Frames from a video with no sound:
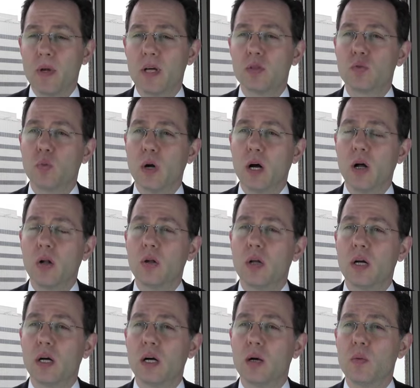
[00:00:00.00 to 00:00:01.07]
As
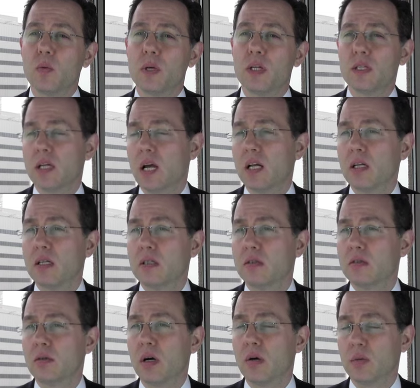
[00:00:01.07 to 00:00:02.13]
well, we intend
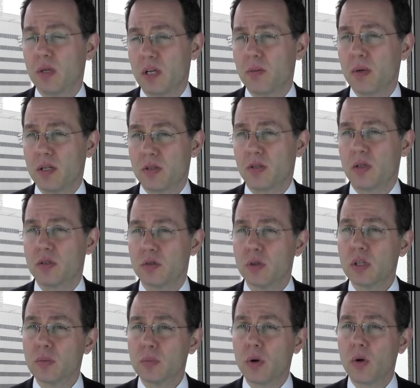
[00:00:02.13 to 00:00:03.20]
to recommence our
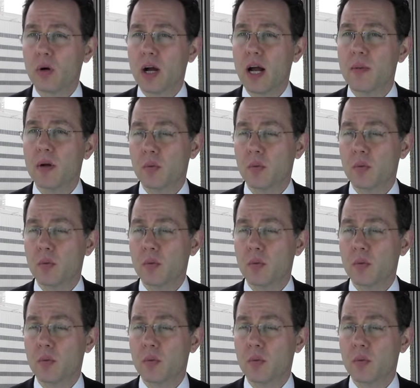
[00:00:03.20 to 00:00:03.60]
drilling program,